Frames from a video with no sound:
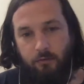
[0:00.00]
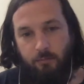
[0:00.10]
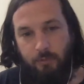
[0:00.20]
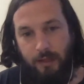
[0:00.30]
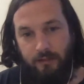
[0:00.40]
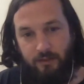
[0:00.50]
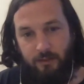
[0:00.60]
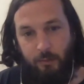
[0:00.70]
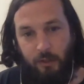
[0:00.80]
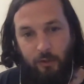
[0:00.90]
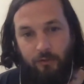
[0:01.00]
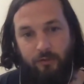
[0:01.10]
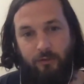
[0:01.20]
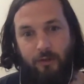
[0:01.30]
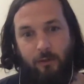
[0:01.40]
places
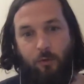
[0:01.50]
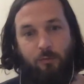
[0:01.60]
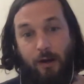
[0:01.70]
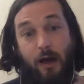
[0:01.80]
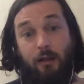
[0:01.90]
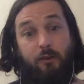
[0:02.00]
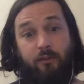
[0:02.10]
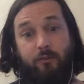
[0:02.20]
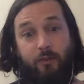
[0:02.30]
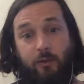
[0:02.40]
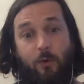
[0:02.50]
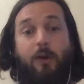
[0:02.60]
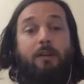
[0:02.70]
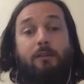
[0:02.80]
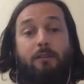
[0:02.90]
because they will buy lots of the coin
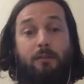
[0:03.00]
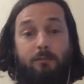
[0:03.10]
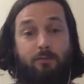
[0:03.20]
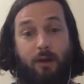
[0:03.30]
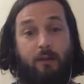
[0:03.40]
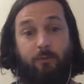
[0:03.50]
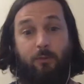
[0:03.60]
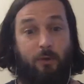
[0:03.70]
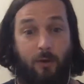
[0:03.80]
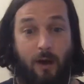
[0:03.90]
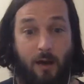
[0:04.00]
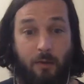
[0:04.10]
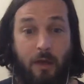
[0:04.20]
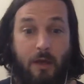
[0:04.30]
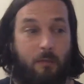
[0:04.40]
and the price will go up,
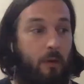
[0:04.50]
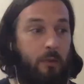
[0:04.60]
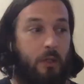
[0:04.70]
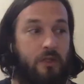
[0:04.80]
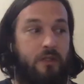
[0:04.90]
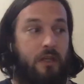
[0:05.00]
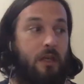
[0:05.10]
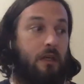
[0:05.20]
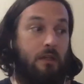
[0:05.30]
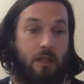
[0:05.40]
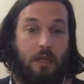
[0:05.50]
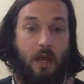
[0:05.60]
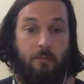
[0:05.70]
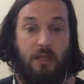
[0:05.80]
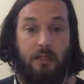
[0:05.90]
but because
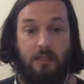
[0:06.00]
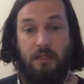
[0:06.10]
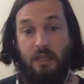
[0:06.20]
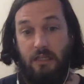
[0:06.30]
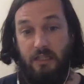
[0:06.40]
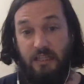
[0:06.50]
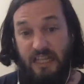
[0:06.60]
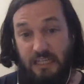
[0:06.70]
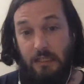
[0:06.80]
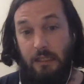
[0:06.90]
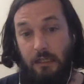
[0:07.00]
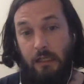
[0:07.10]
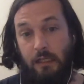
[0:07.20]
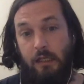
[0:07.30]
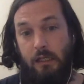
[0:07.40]
it's needed.
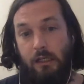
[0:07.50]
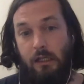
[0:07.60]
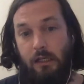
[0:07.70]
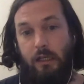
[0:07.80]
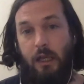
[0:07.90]
Yeah.